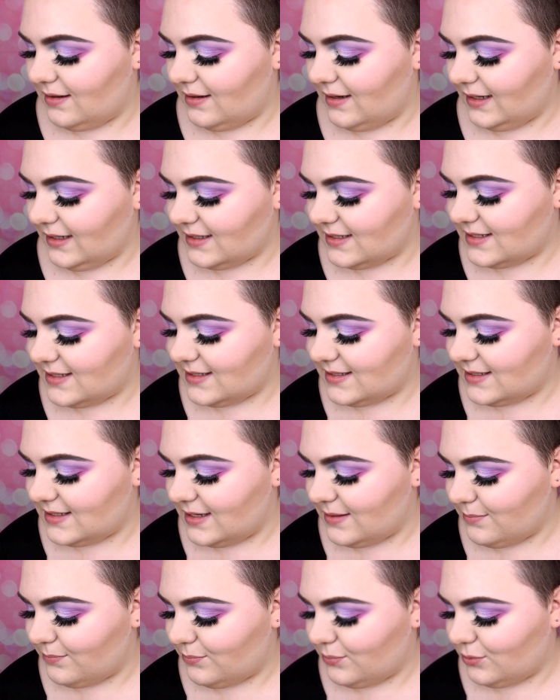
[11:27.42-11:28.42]
like
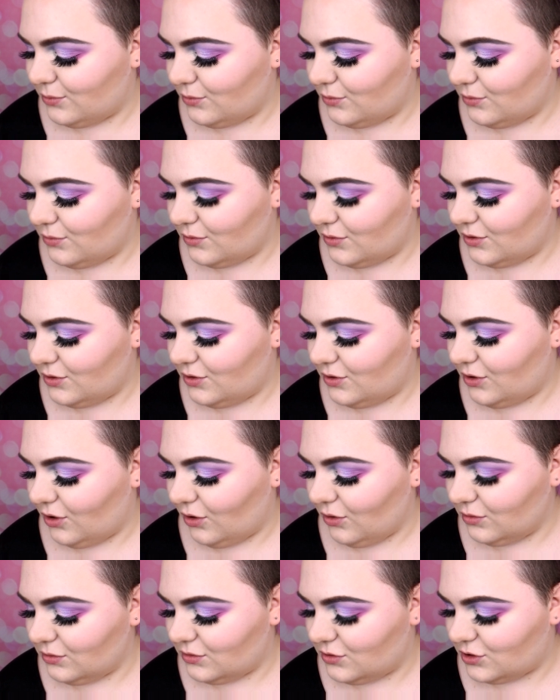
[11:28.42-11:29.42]
simple
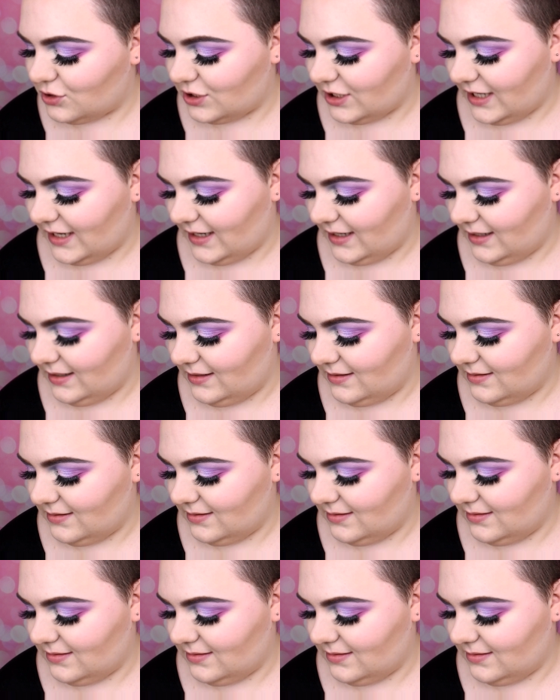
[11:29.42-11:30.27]
gold shade.